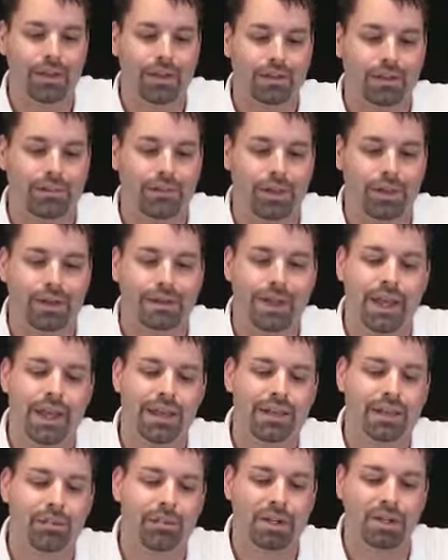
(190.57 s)
So I'm going to
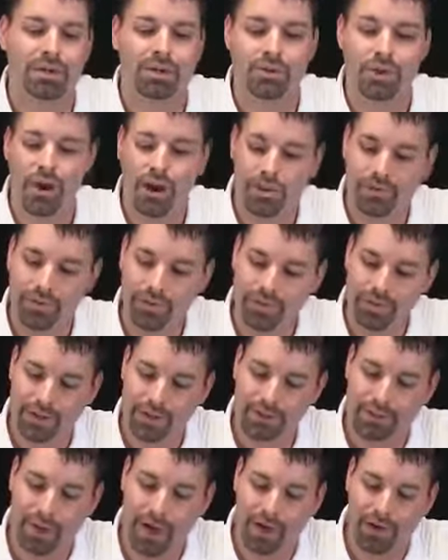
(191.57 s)
take the balloon off of
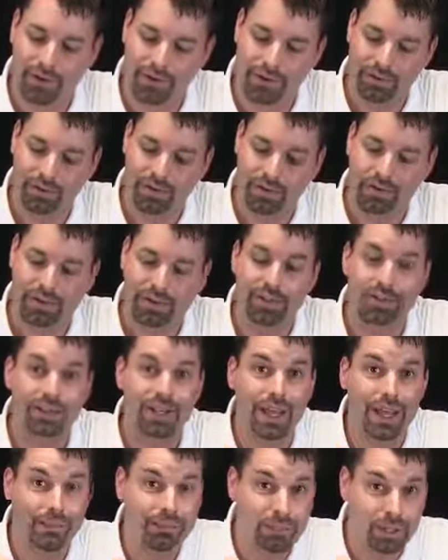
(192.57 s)
this bottle,
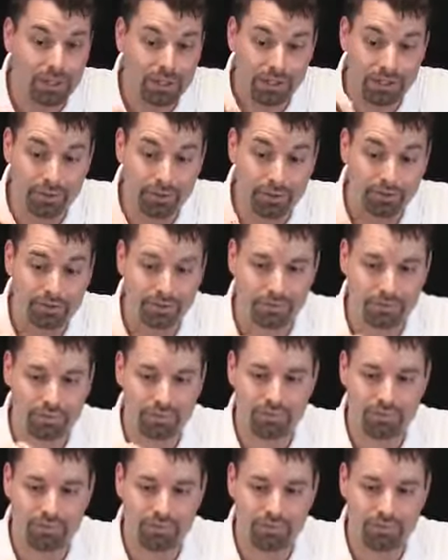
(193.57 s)
same balloon,